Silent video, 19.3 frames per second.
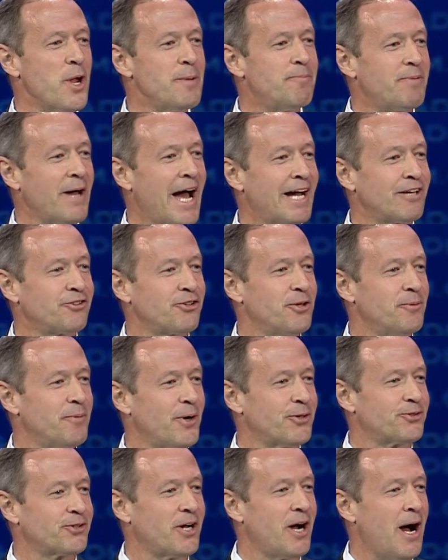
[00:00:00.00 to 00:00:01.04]
passed the
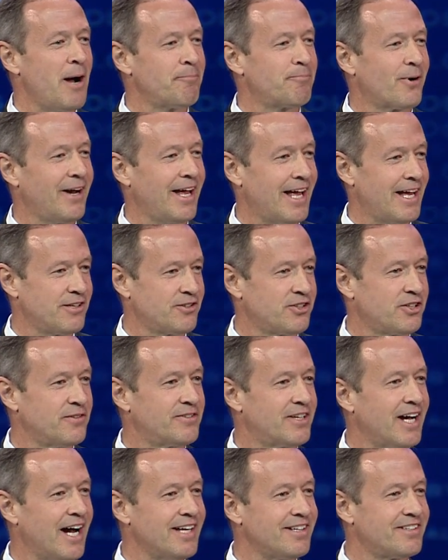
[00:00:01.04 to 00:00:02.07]
most
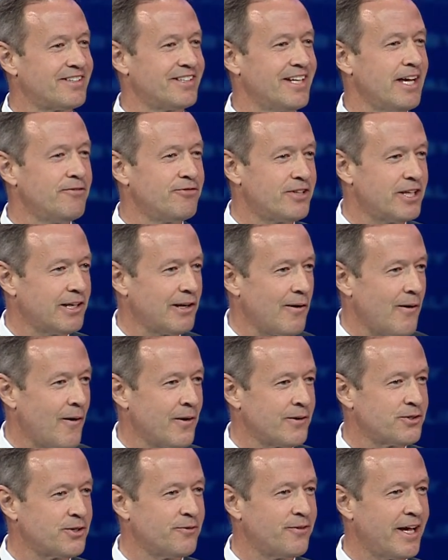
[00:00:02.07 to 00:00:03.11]
comprehensive gun safety
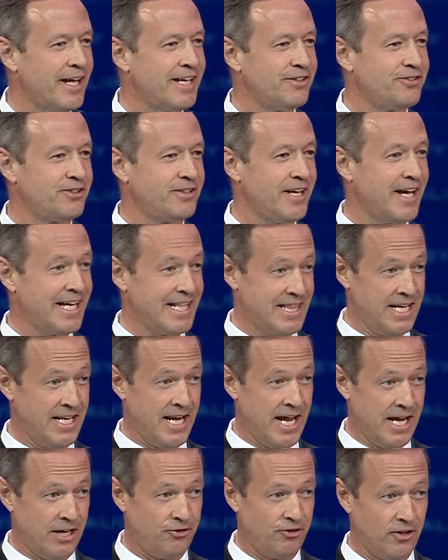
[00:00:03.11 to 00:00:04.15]
laws of any state in the
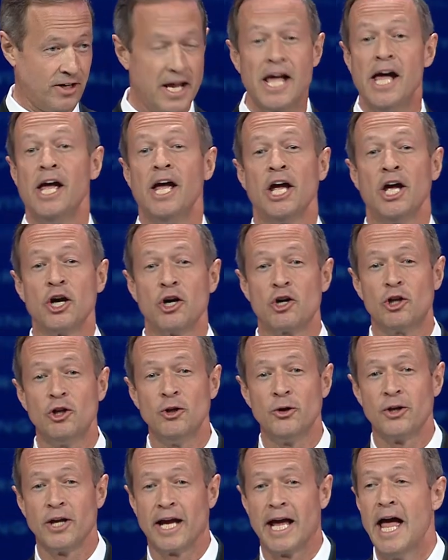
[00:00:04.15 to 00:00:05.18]
nation,
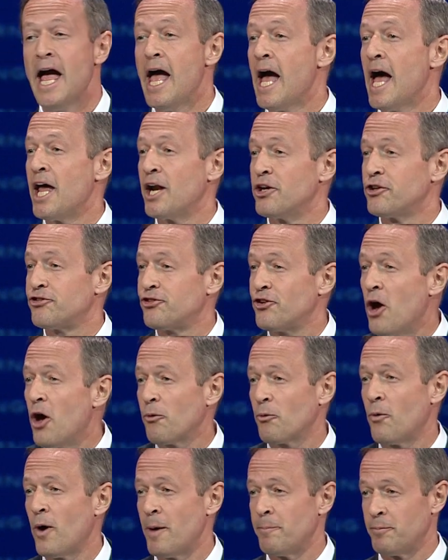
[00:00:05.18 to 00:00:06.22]
including an
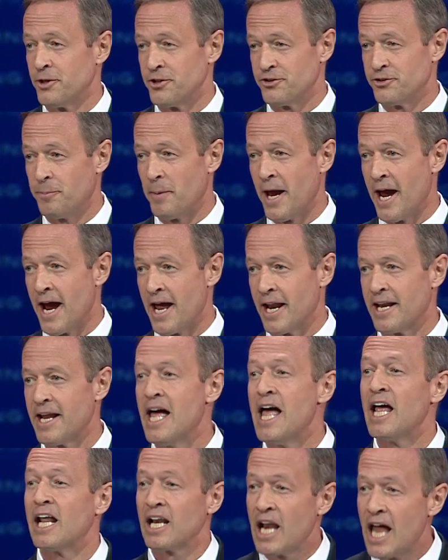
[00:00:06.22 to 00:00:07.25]
assault weapons ban,
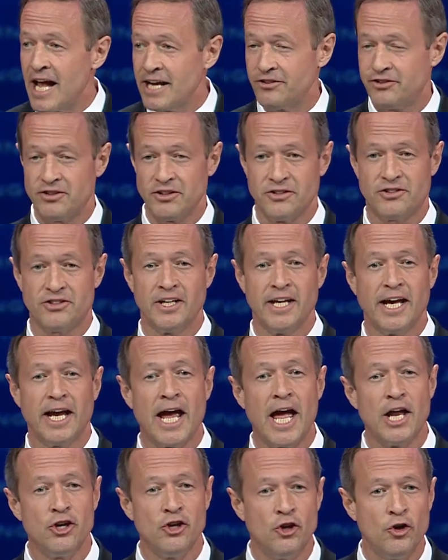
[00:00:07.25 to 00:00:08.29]
licensing,
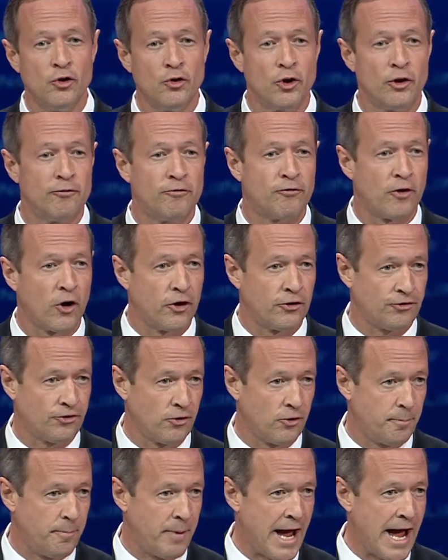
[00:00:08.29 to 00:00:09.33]
and
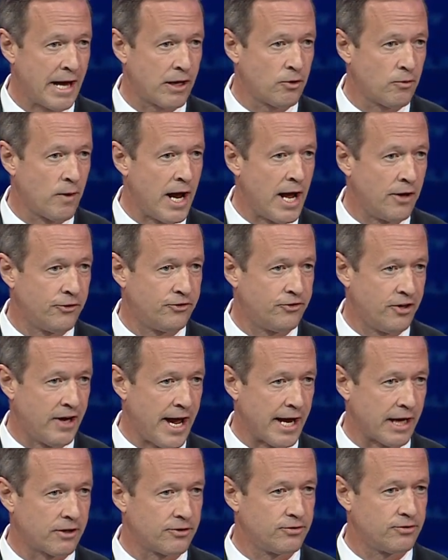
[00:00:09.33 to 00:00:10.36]
universal background
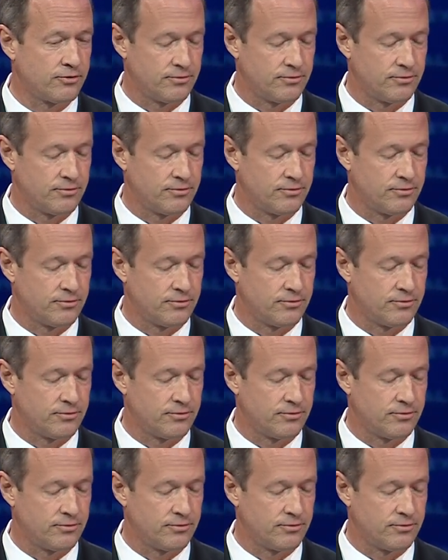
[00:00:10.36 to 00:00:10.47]
checks.